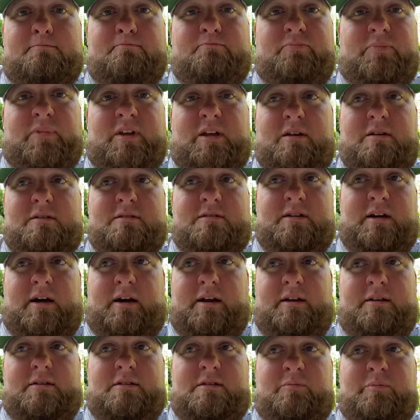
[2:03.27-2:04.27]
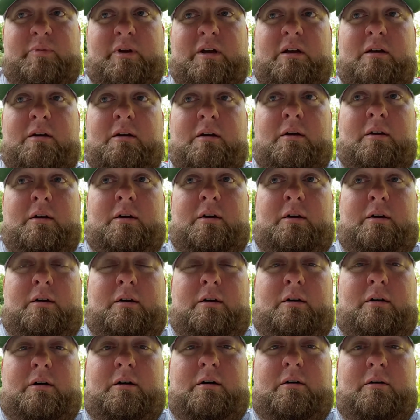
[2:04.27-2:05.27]
He decided to be,
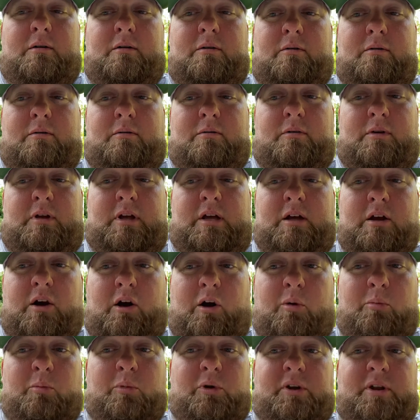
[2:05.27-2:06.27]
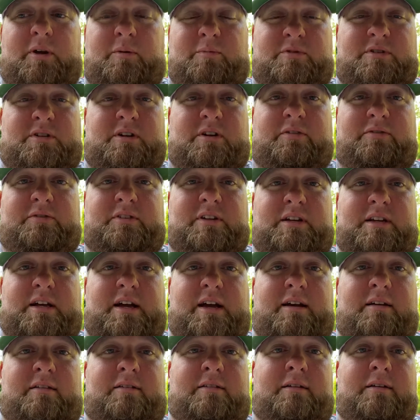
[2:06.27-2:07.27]
he humbled himself to
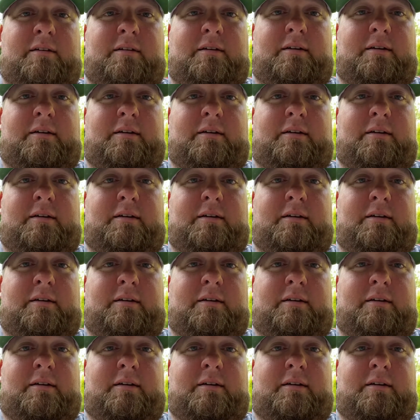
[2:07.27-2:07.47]
death,